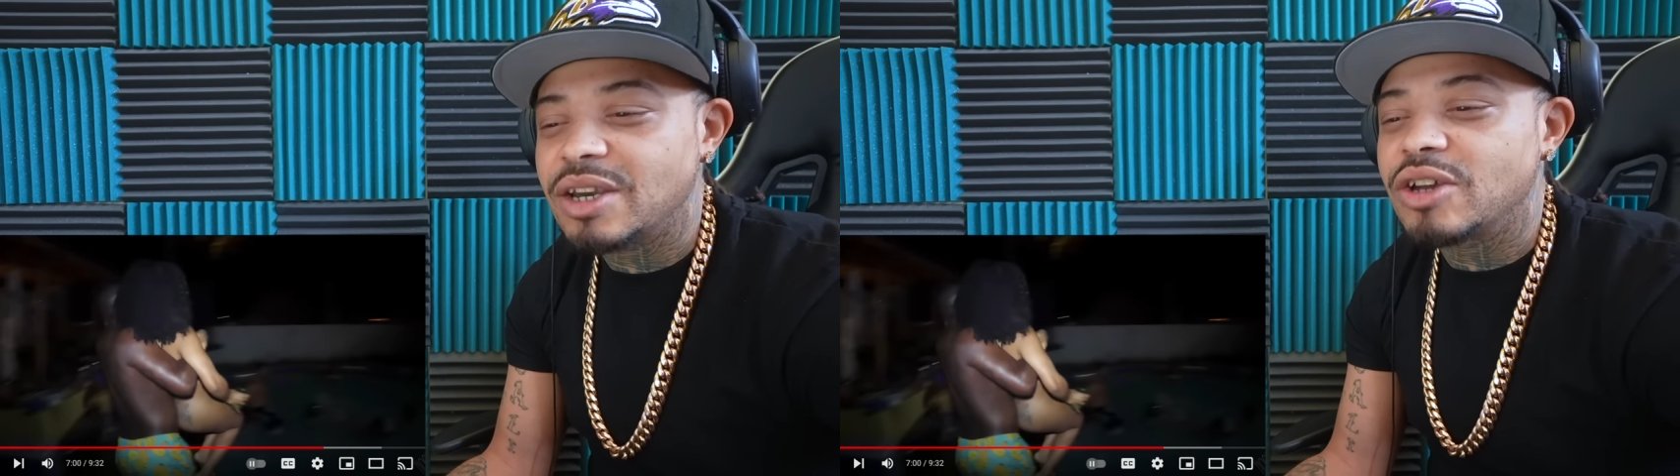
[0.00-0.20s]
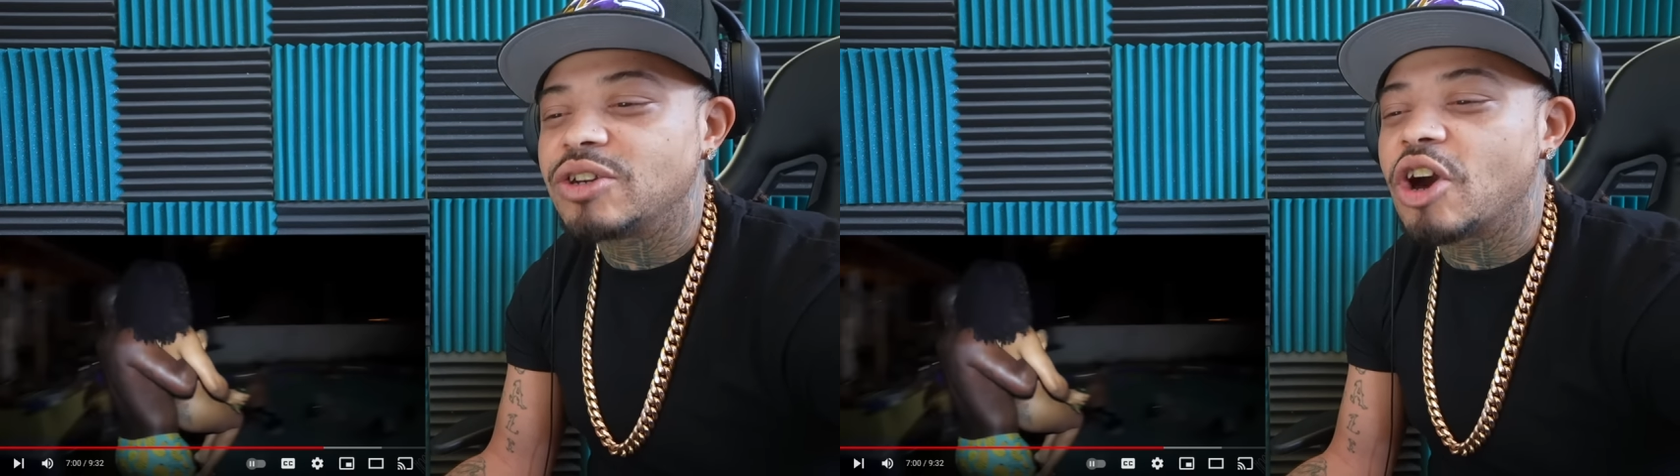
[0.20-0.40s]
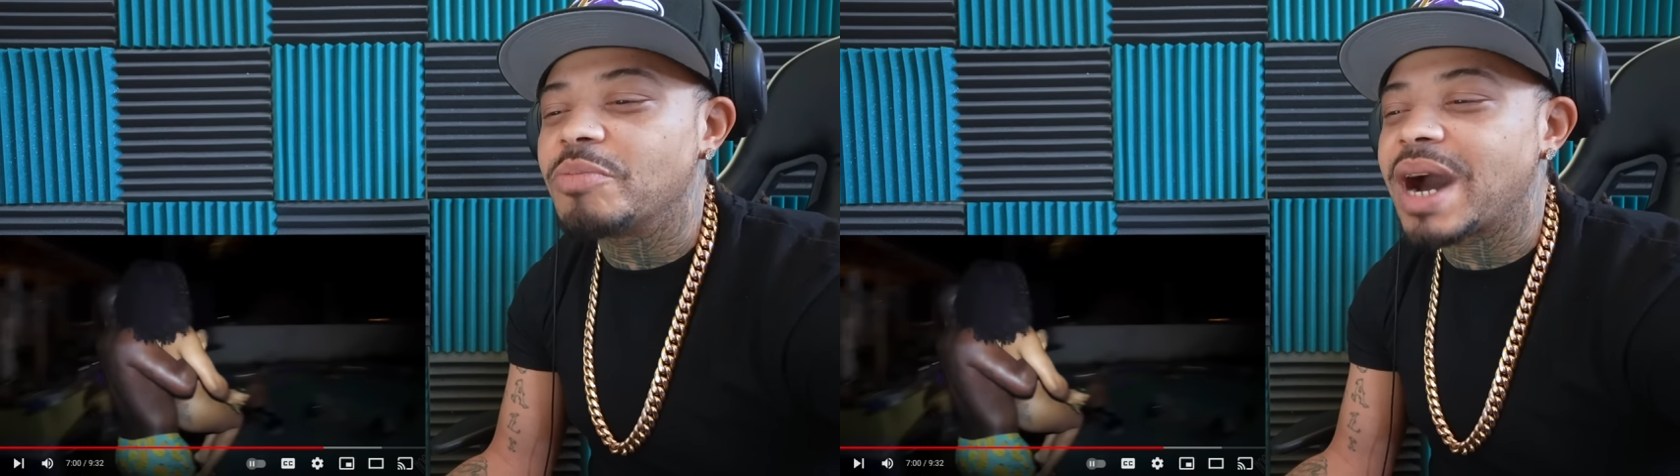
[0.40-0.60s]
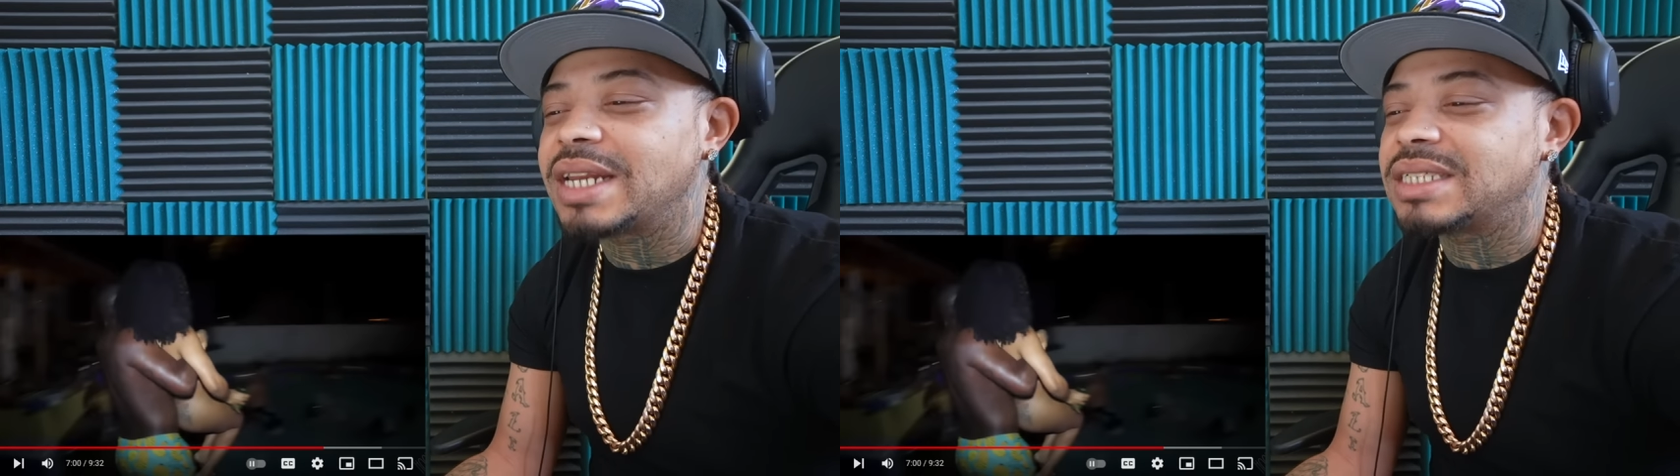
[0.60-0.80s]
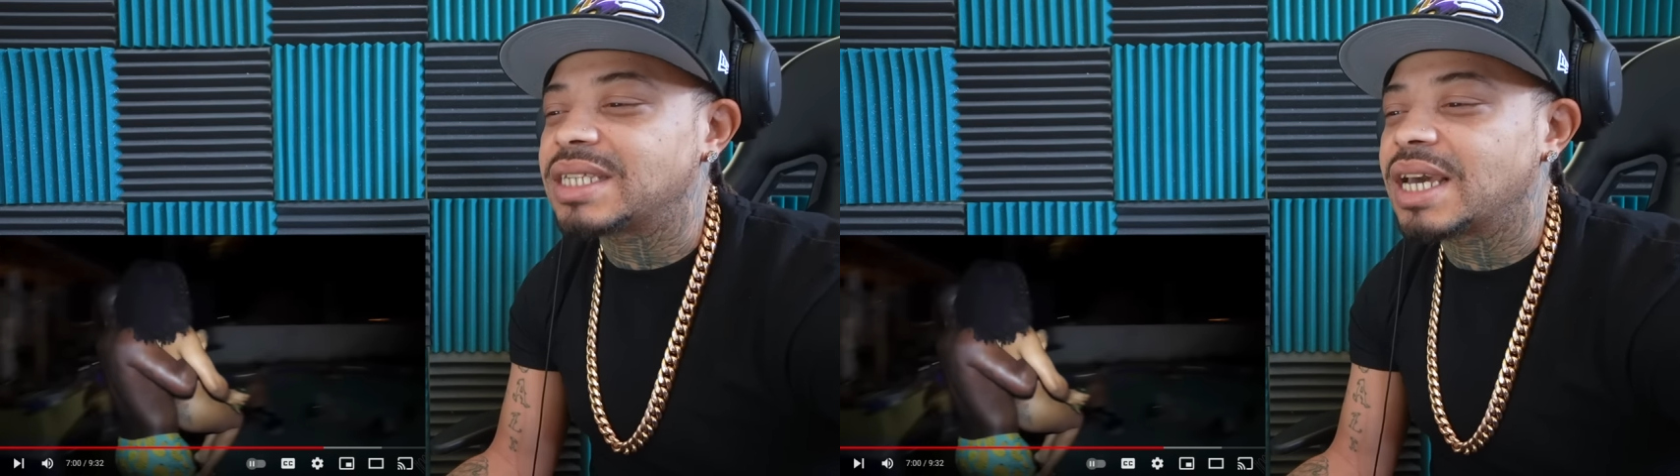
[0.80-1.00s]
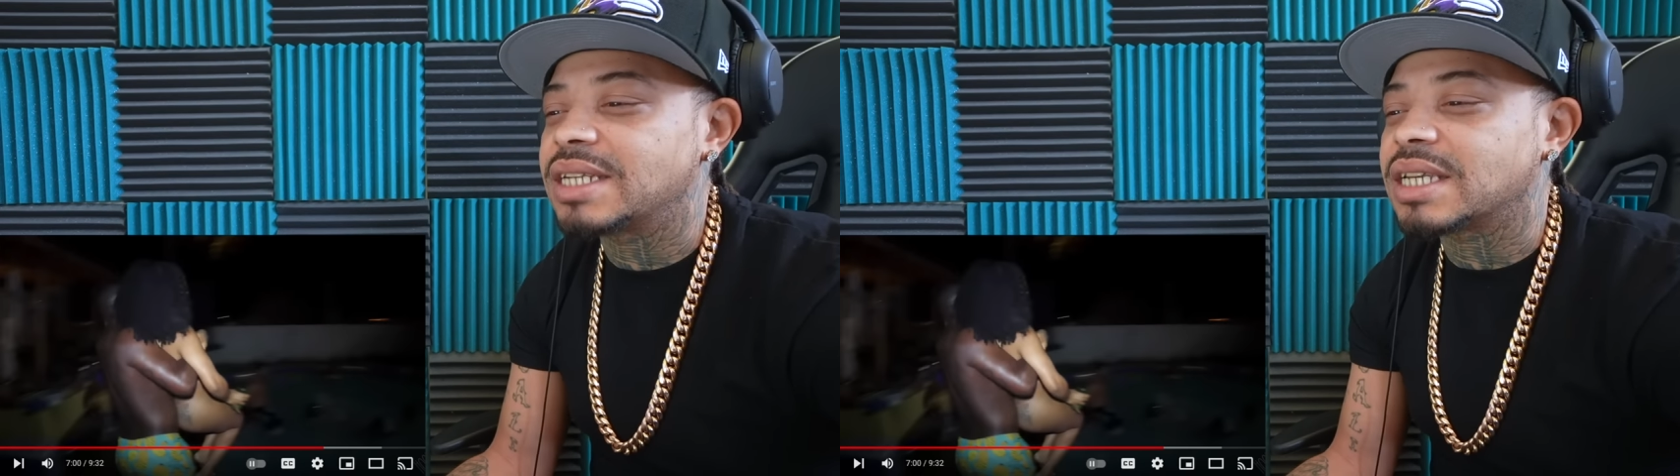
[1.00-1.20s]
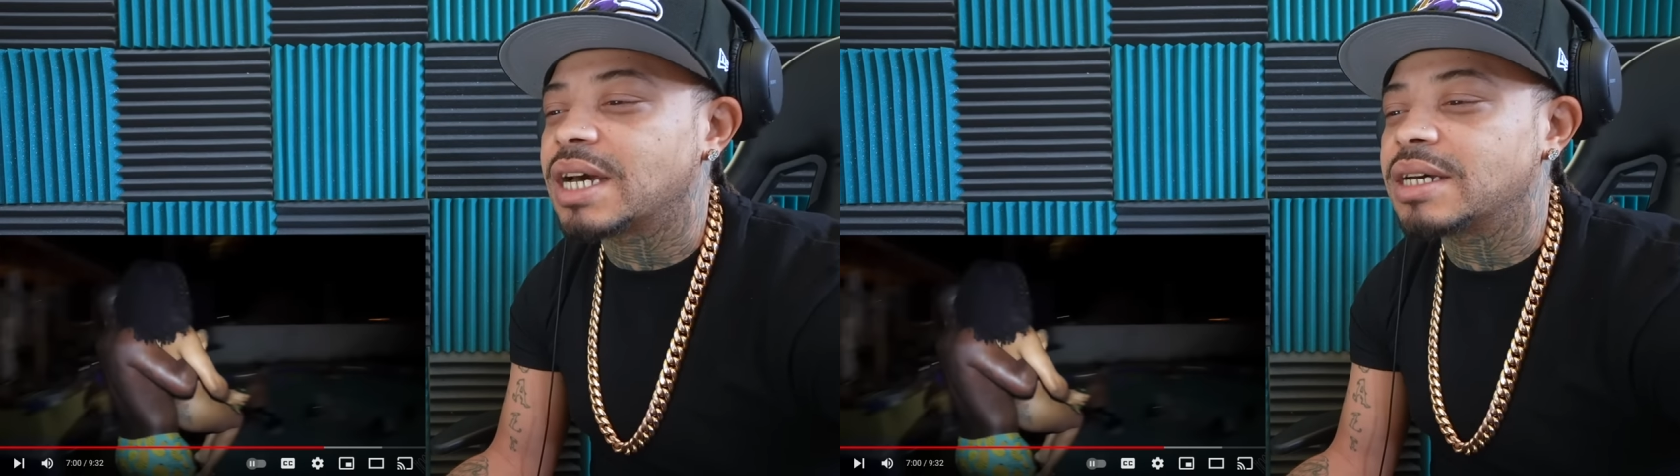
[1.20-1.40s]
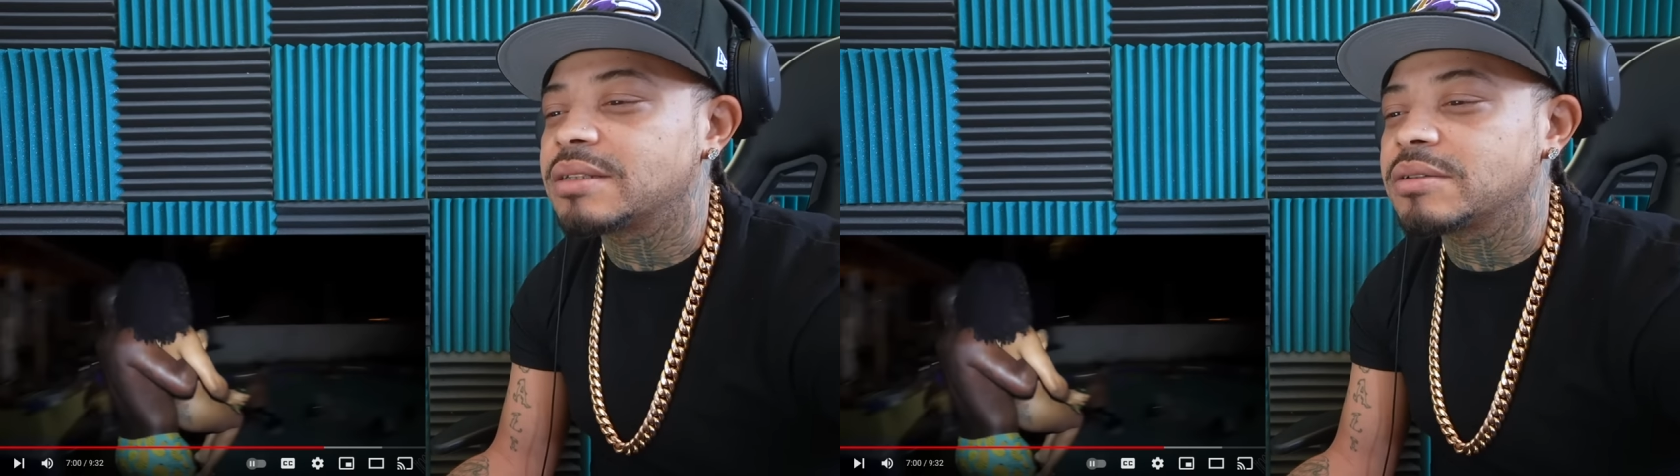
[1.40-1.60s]
nobody says
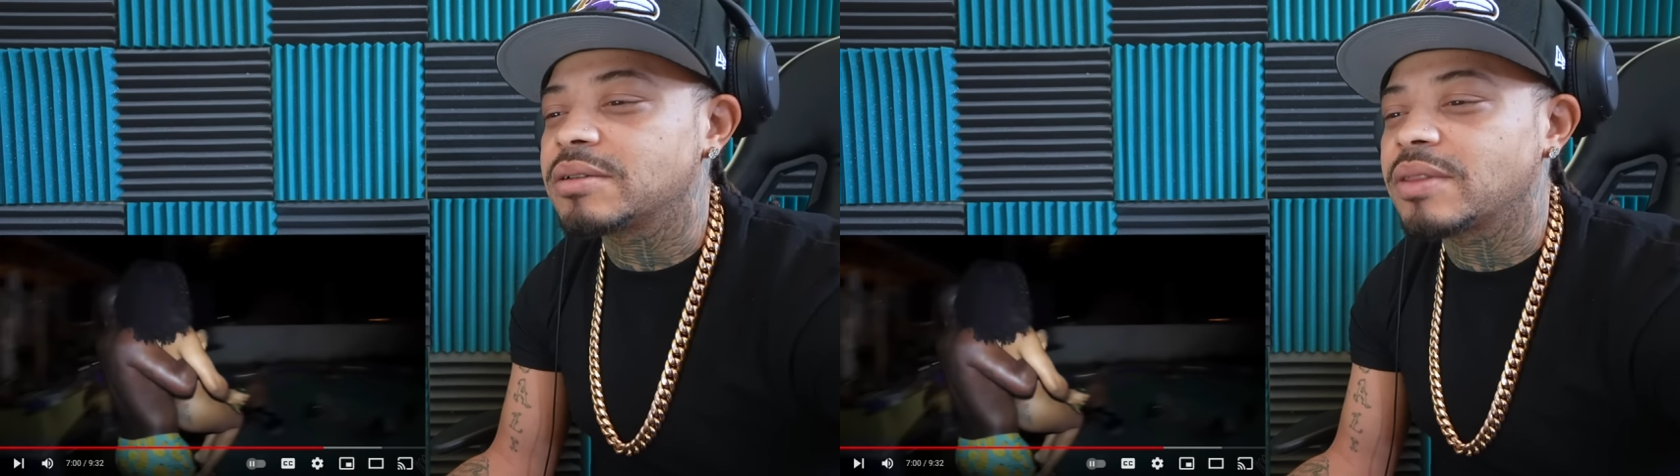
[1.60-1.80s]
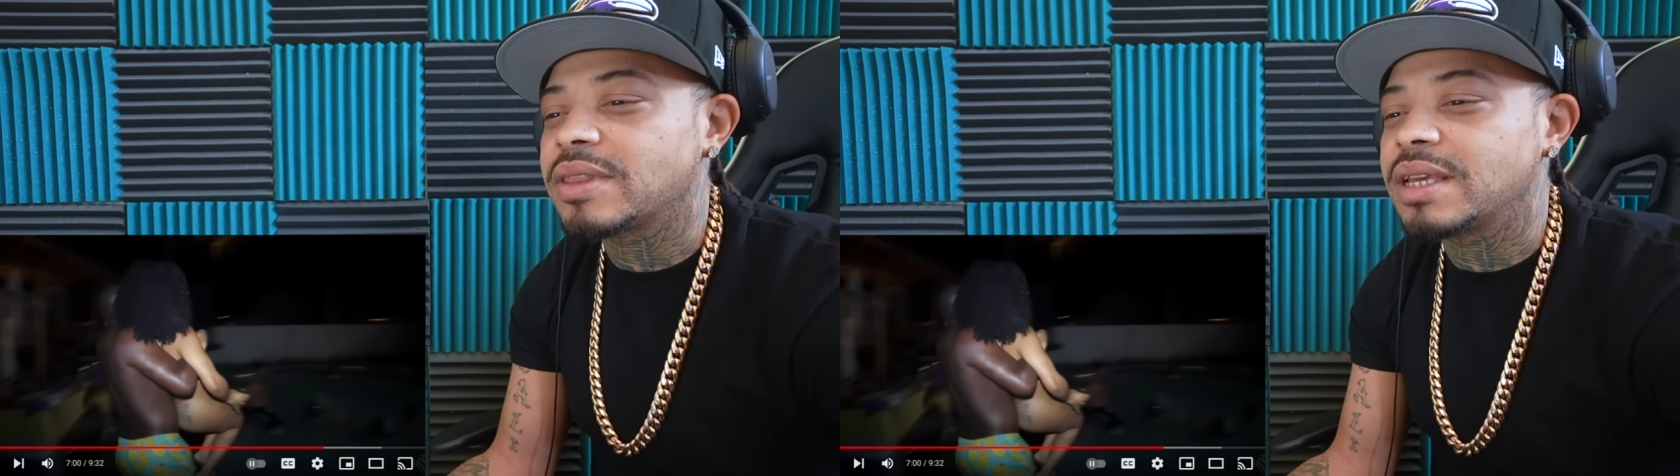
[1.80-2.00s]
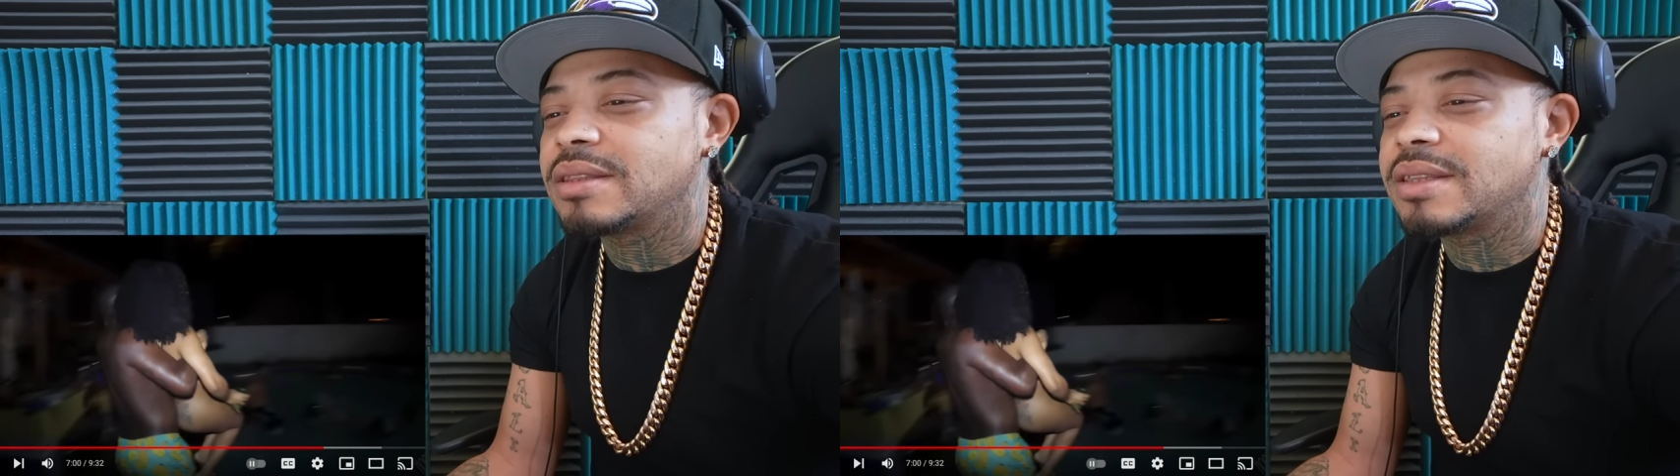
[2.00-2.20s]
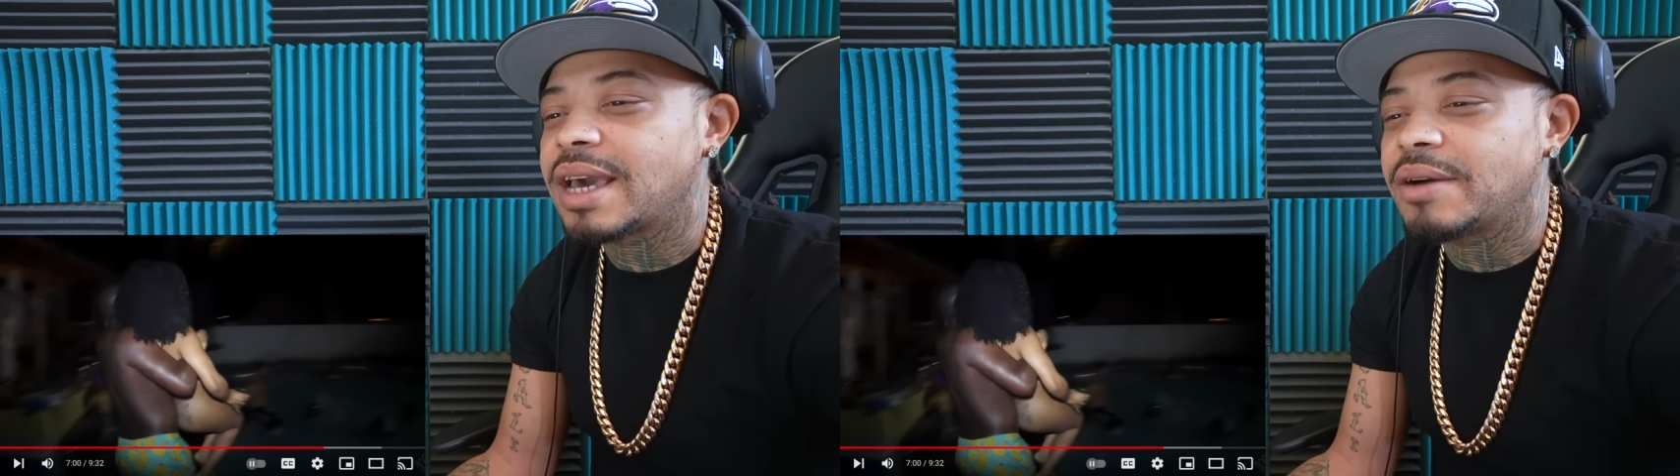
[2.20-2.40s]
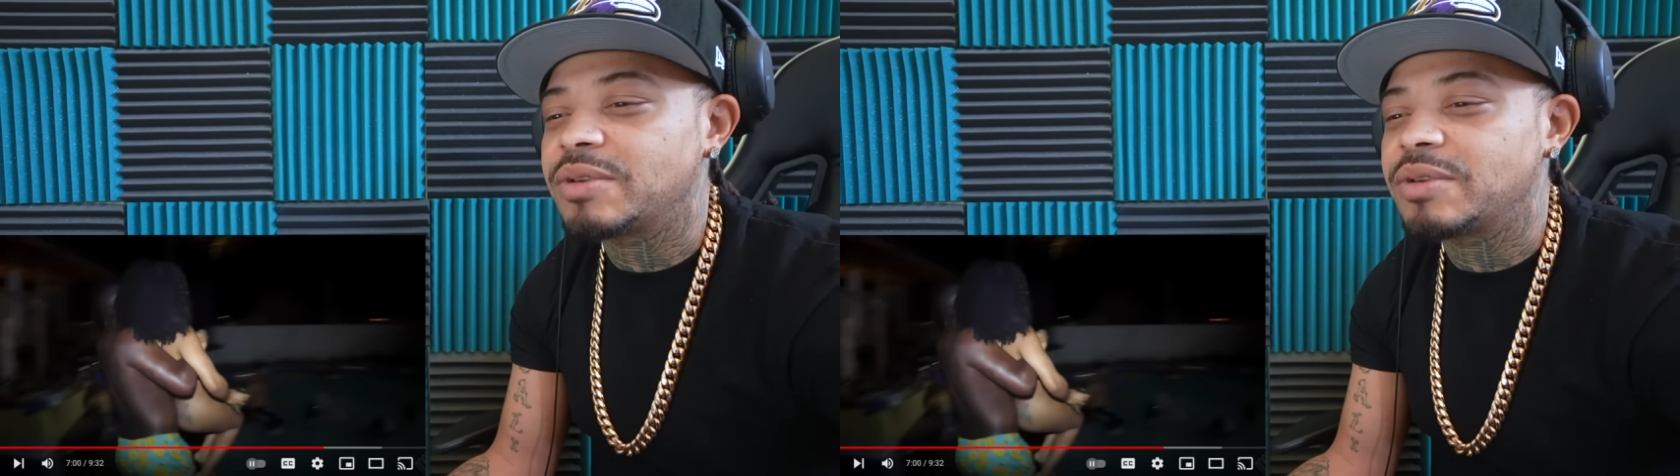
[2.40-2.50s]
other than that.